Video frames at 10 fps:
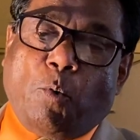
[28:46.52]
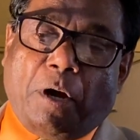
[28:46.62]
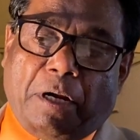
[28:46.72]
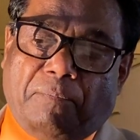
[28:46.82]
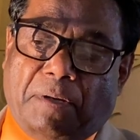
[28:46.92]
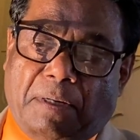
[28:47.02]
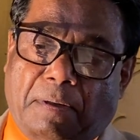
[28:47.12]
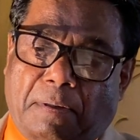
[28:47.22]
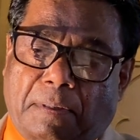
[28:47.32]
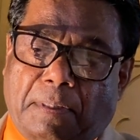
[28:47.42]
when we
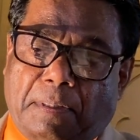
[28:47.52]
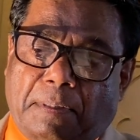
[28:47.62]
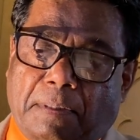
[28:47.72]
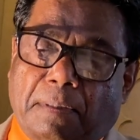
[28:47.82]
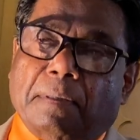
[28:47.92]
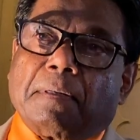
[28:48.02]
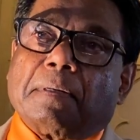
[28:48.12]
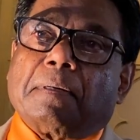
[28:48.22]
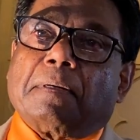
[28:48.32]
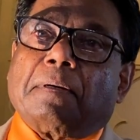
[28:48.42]

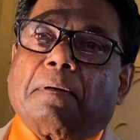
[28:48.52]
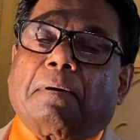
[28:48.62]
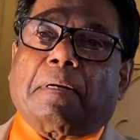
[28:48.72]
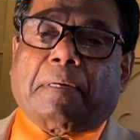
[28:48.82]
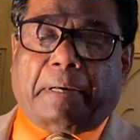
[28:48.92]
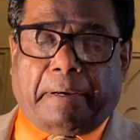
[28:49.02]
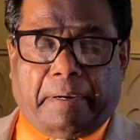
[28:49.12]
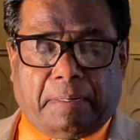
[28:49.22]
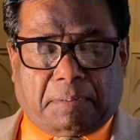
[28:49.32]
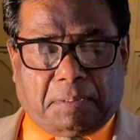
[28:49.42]
all
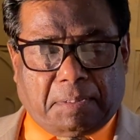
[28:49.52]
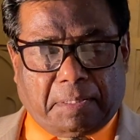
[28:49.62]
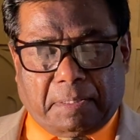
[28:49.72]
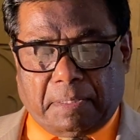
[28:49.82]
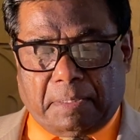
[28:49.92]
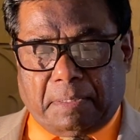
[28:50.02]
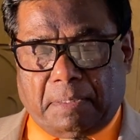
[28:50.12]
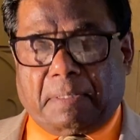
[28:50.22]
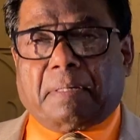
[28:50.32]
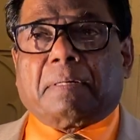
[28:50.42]
get to
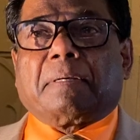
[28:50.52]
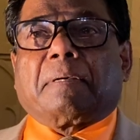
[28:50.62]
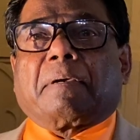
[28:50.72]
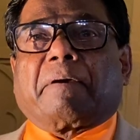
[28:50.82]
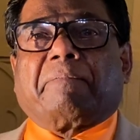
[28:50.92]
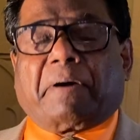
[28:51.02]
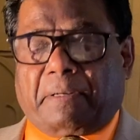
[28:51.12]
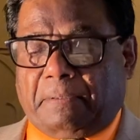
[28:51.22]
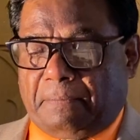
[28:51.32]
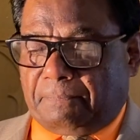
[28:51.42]

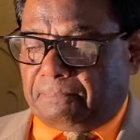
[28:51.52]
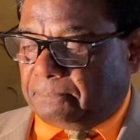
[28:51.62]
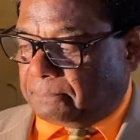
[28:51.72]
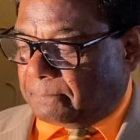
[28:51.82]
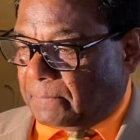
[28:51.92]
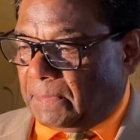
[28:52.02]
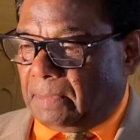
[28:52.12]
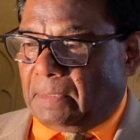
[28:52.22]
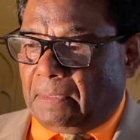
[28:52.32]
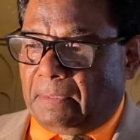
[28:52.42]
heaven. What a
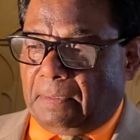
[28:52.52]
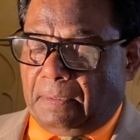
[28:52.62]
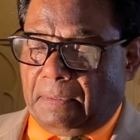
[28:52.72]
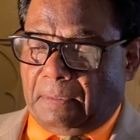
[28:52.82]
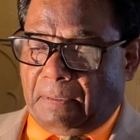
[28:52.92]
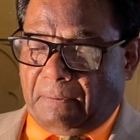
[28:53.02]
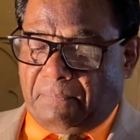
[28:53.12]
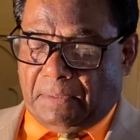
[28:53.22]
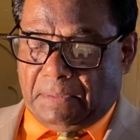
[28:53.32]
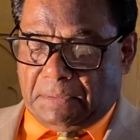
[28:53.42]
day
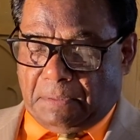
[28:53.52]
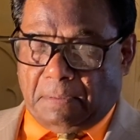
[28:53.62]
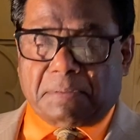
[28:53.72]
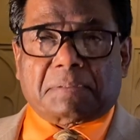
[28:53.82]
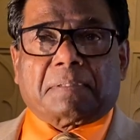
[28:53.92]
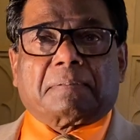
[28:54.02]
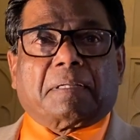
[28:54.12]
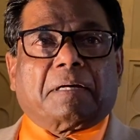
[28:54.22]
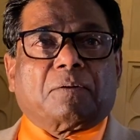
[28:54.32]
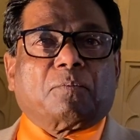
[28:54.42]
of rejoicing
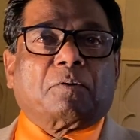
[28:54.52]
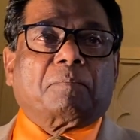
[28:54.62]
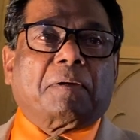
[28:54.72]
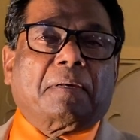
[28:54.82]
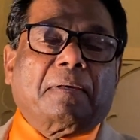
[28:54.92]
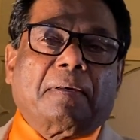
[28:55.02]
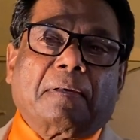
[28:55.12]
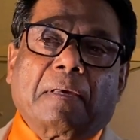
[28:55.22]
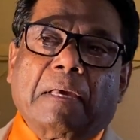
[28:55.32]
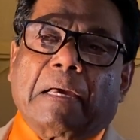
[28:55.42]
that will be.
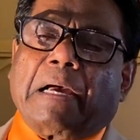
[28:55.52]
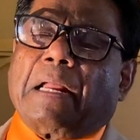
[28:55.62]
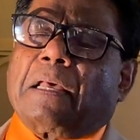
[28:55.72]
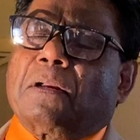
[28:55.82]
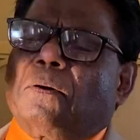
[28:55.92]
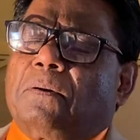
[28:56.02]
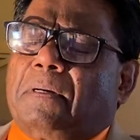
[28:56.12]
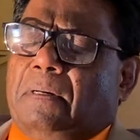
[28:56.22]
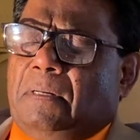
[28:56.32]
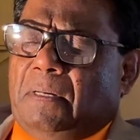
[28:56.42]

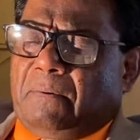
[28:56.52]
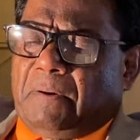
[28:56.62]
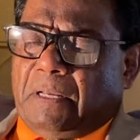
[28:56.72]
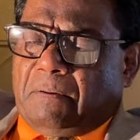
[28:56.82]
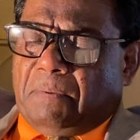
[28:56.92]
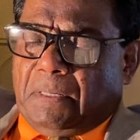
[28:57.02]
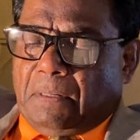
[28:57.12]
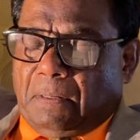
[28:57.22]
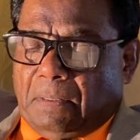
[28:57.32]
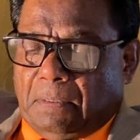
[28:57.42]
Hallelujah. When we
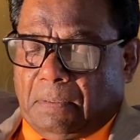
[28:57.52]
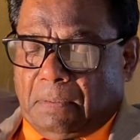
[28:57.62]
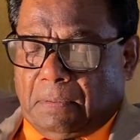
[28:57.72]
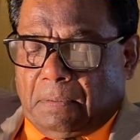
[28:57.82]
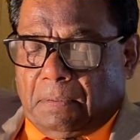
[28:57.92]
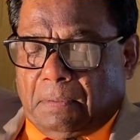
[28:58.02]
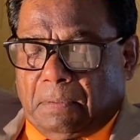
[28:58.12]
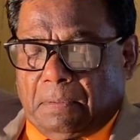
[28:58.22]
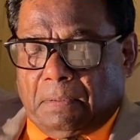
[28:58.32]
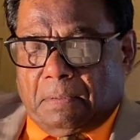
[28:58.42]

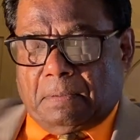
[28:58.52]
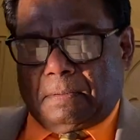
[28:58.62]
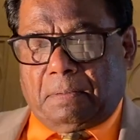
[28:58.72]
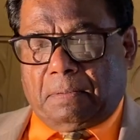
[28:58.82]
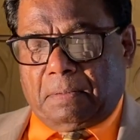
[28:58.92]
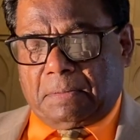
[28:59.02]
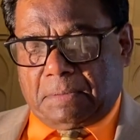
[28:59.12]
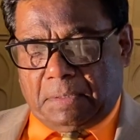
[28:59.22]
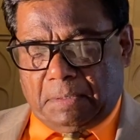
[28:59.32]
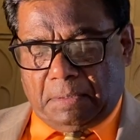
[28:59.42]
all
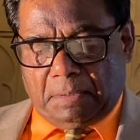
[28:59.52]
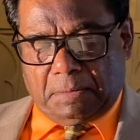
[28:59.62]
see